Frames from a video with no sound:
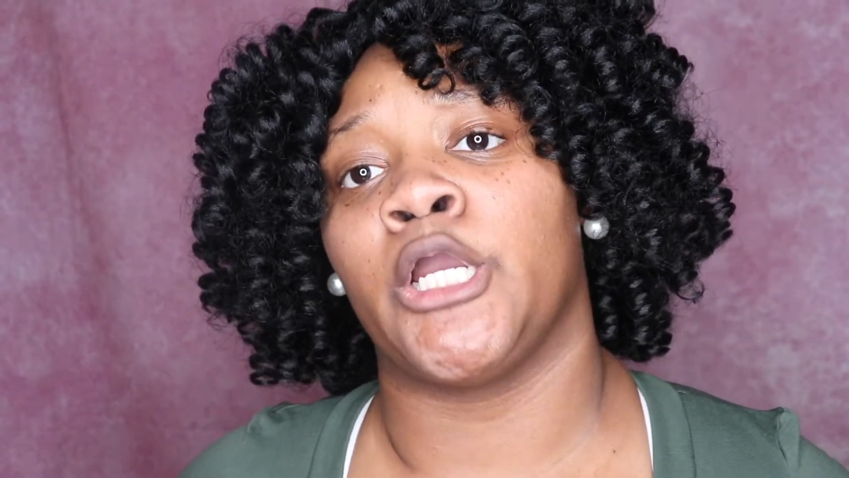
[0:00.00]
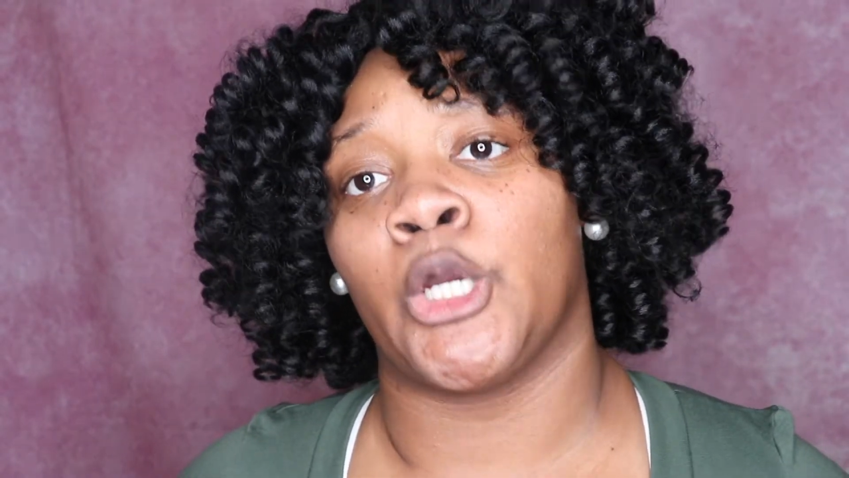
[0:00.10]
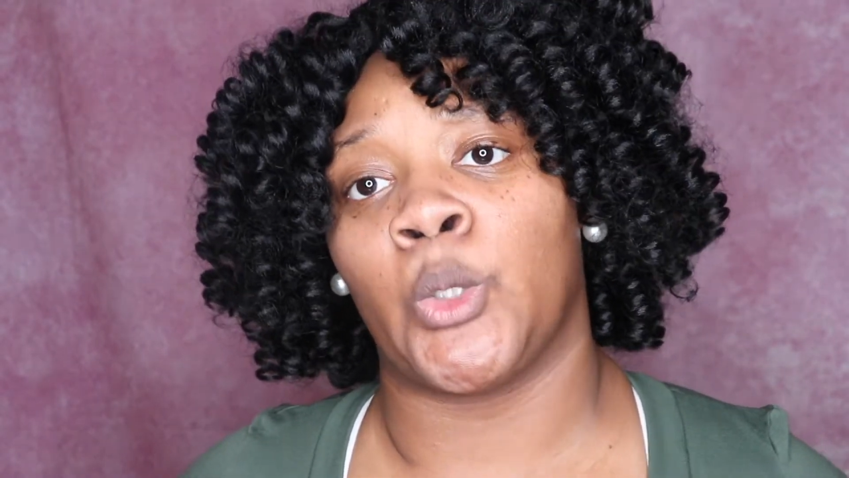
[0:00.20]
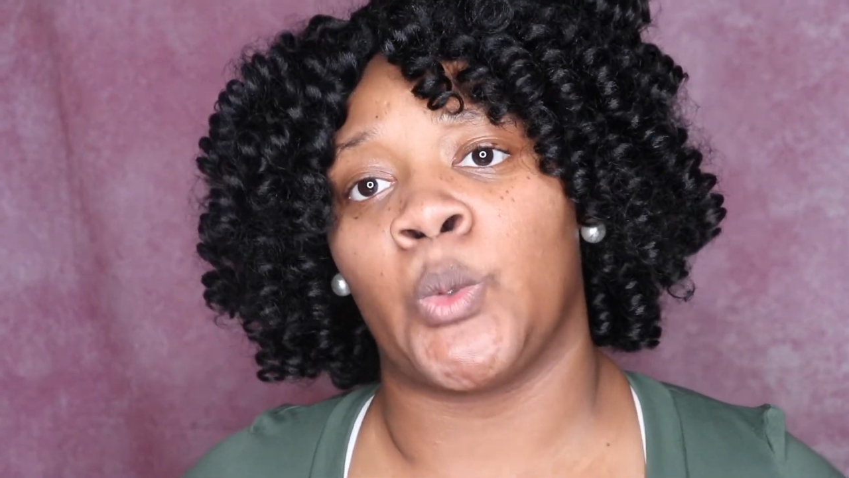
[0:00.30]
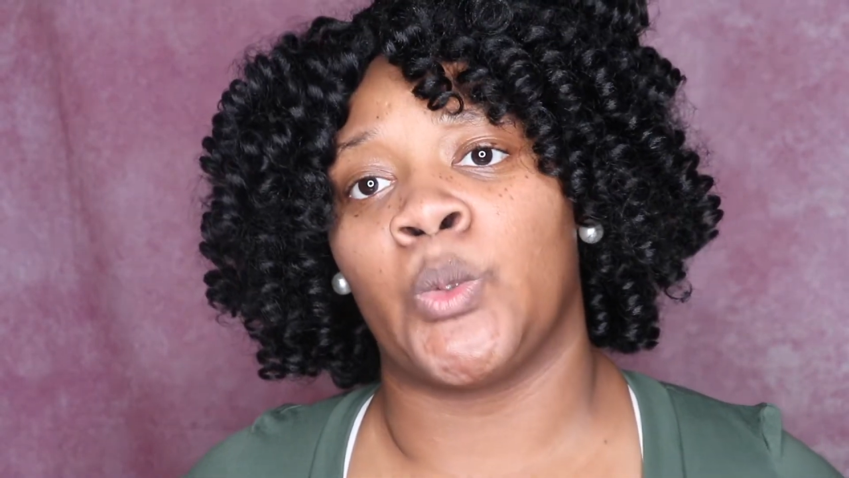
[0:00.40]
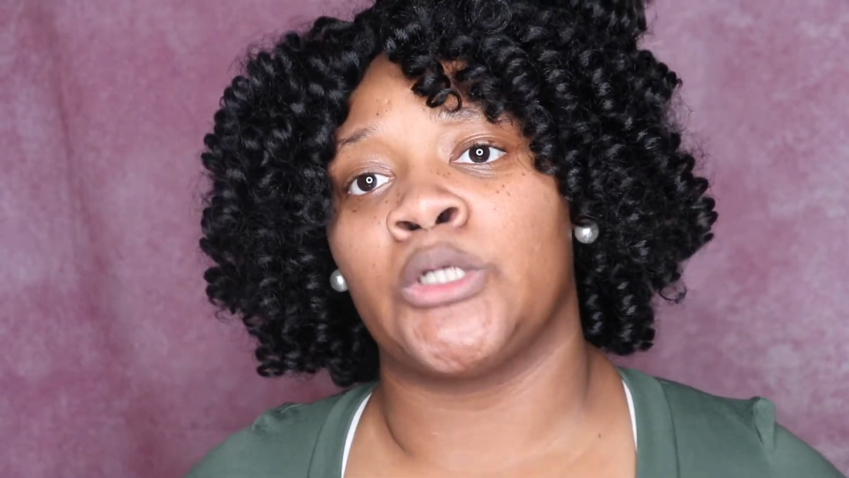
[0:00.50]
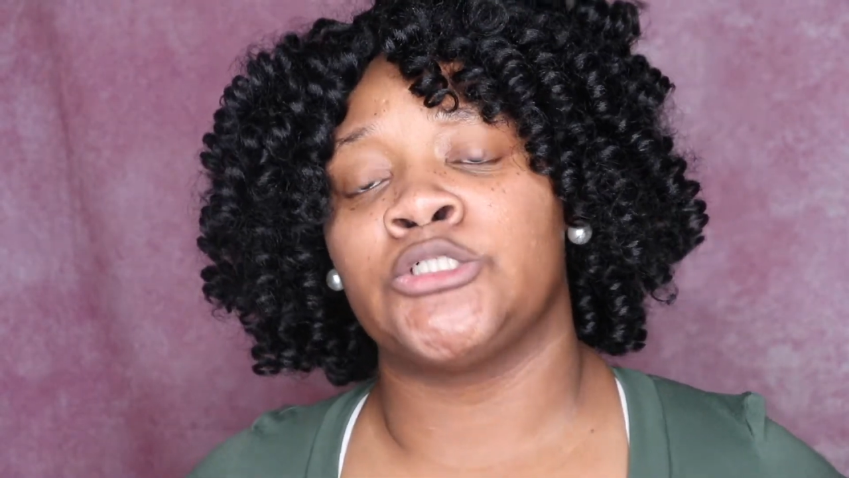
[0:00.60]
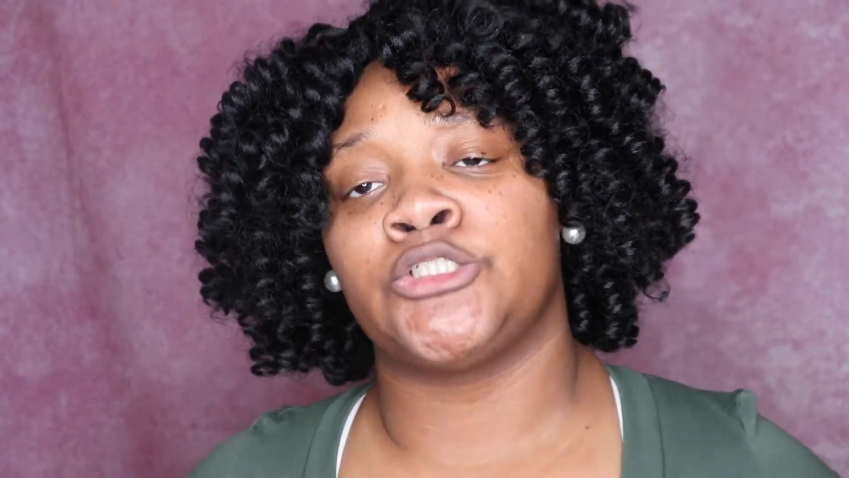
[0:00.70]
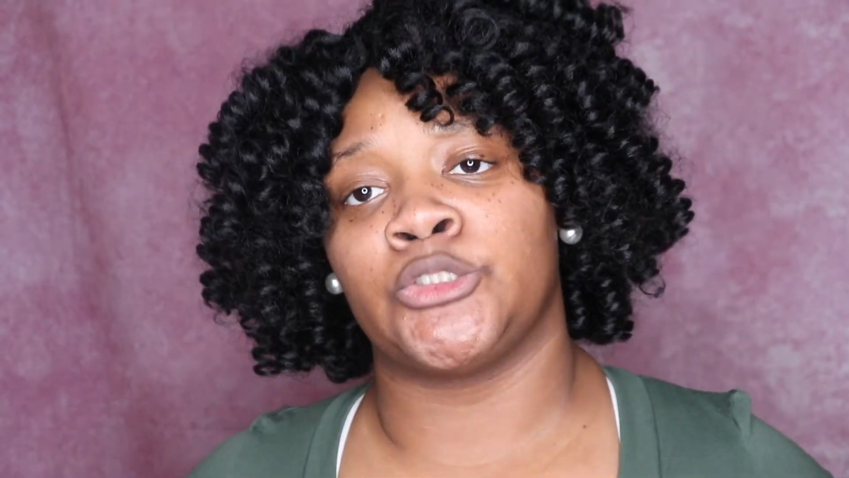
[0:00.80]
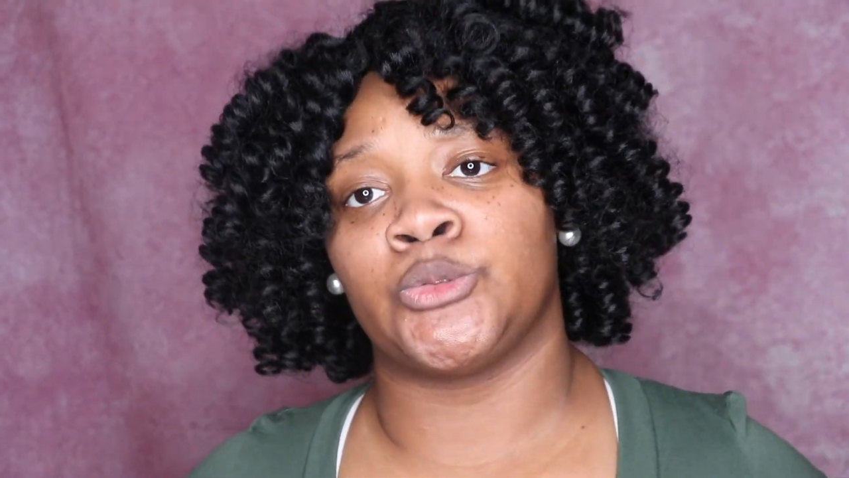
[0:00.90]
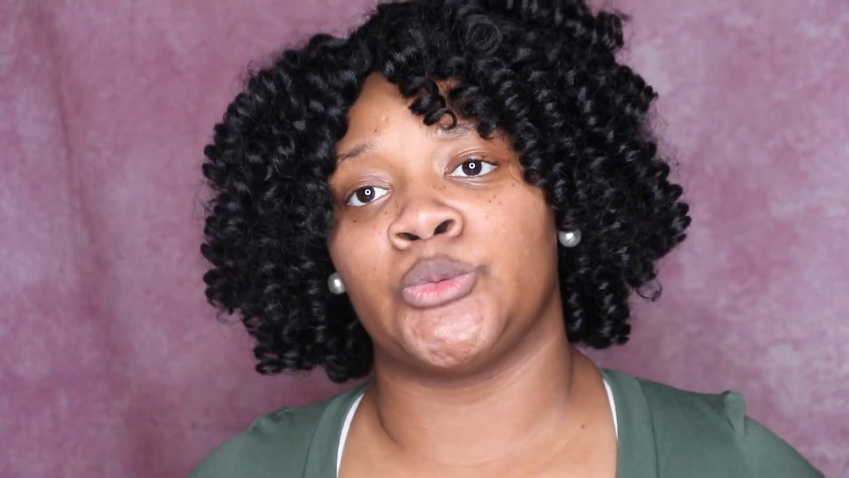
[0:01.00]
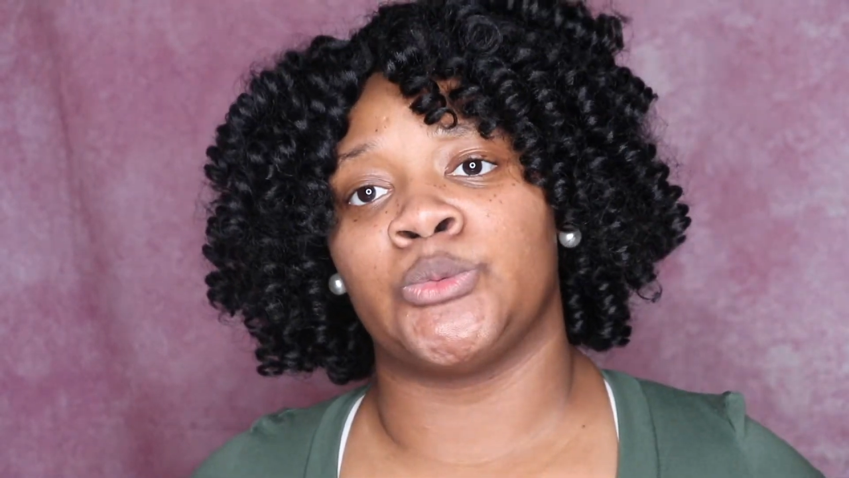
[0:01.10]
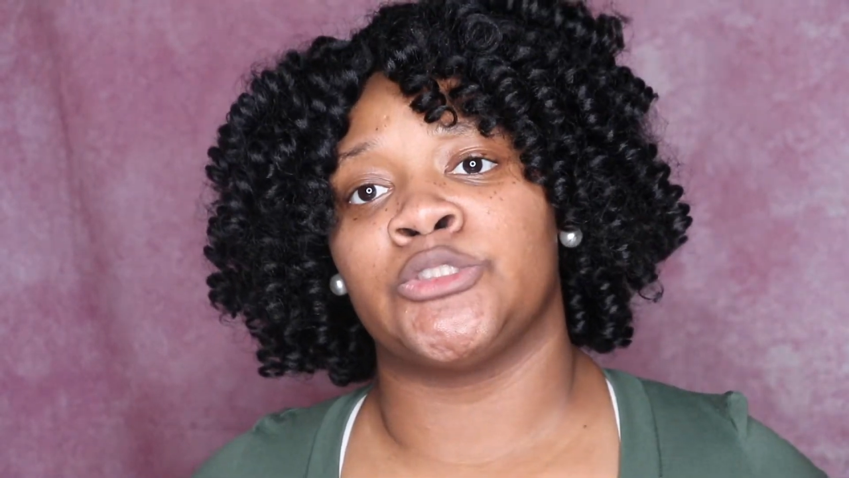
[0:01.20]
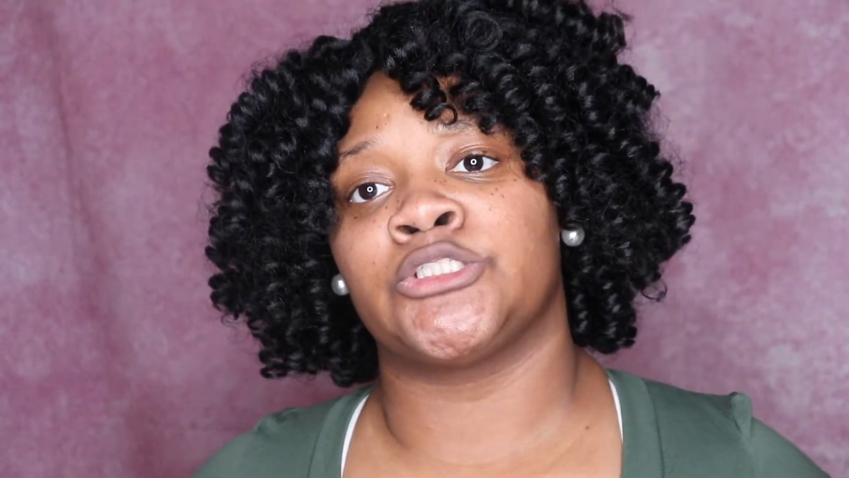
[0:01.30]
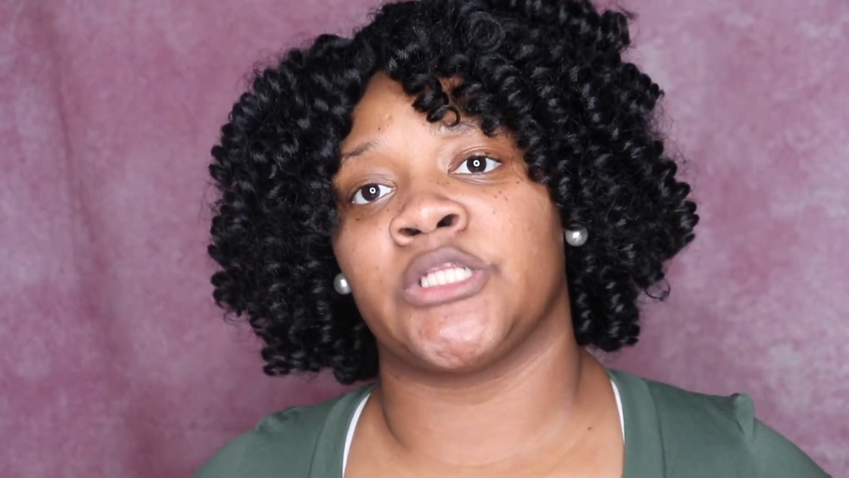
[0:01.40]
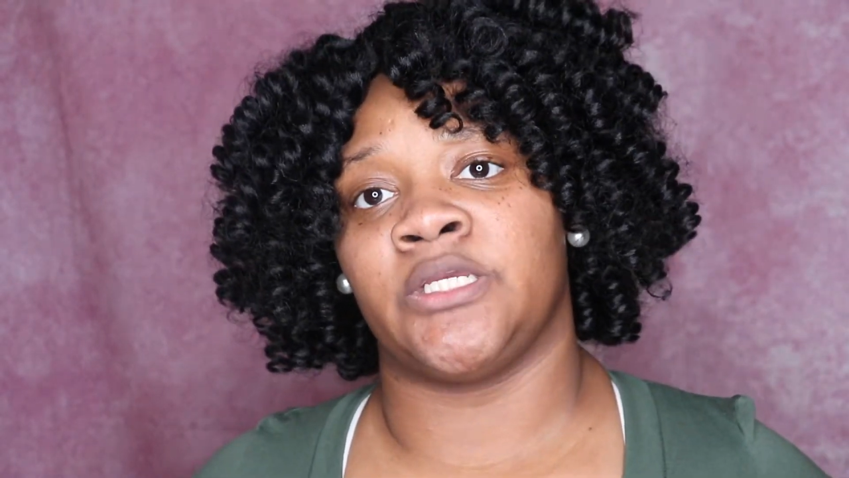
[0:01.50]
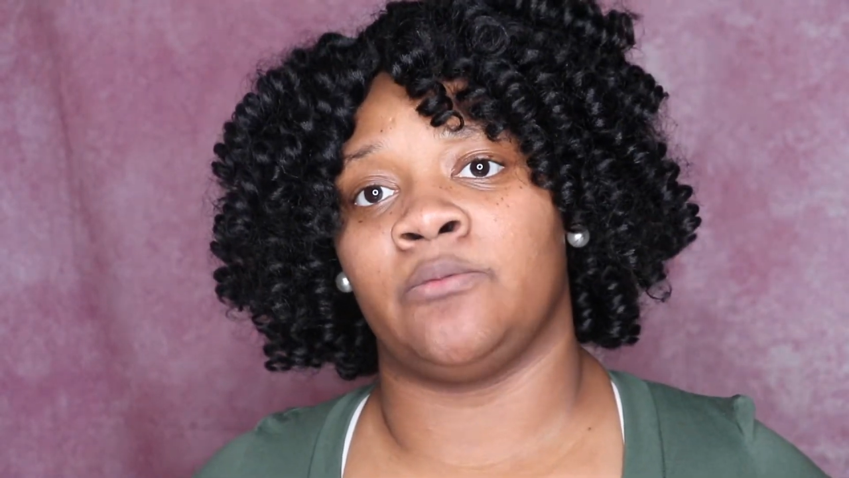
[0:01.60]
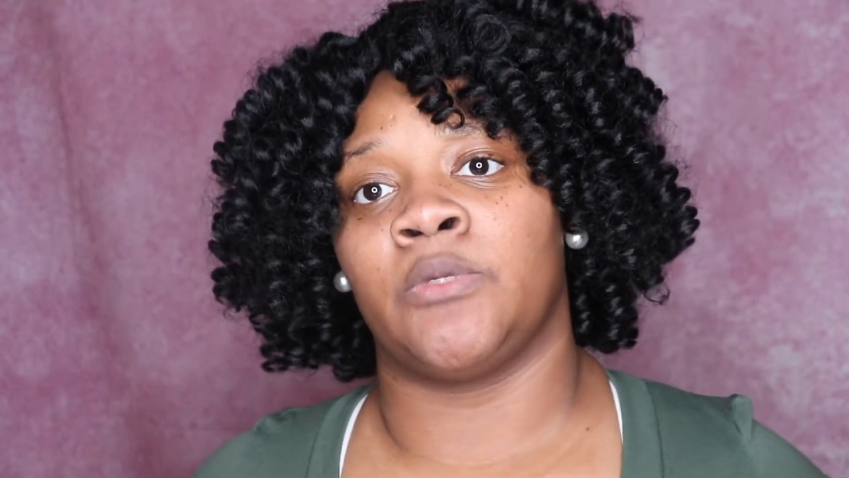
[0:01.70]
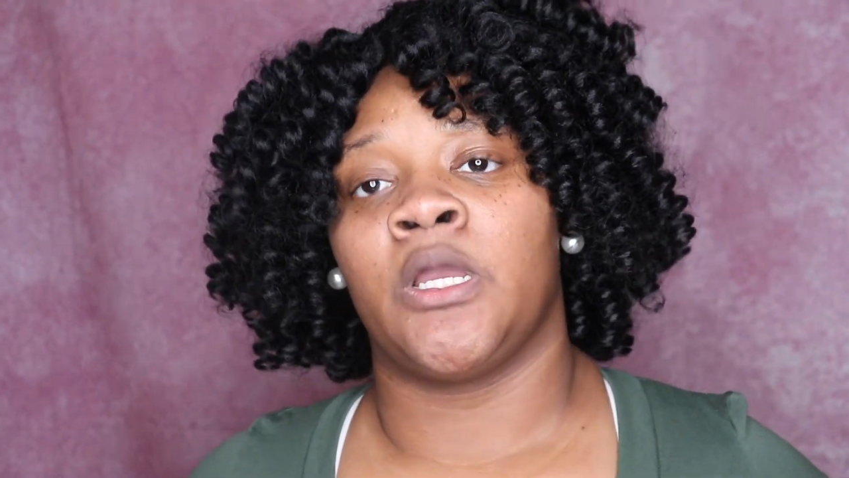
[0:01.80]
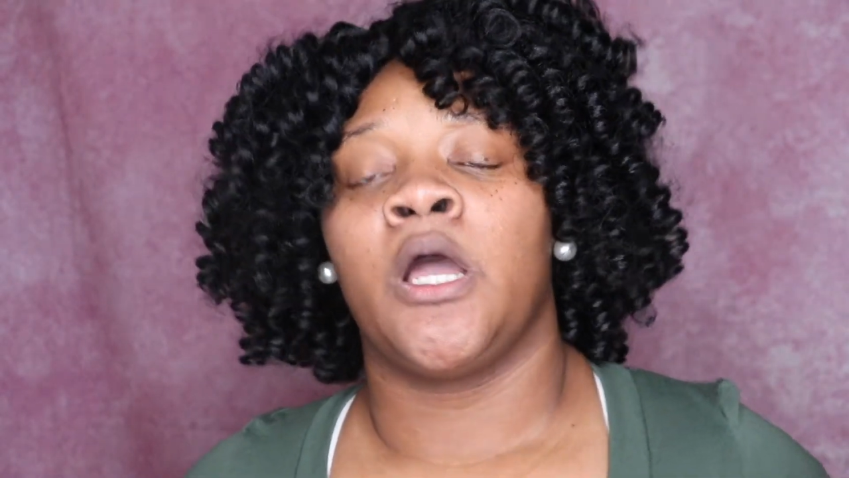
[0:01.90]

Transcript: go to sleep.